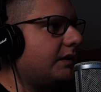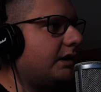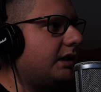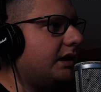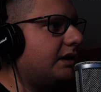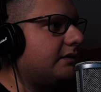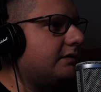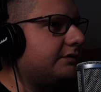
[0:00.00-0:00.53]

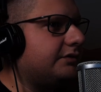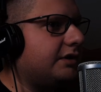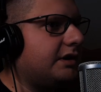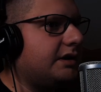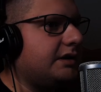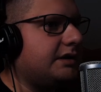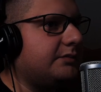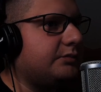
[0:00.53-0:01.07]
I will
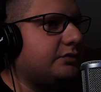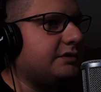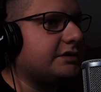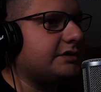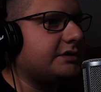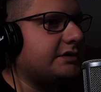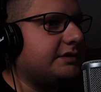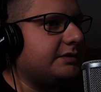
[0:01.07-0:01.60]
try and
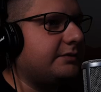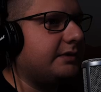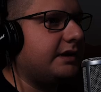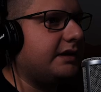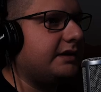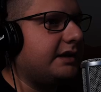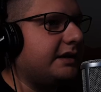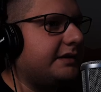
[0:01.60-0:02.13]
position it the way
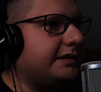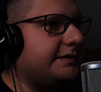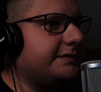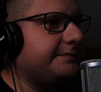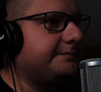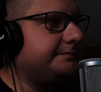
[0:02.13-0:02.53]
I like it.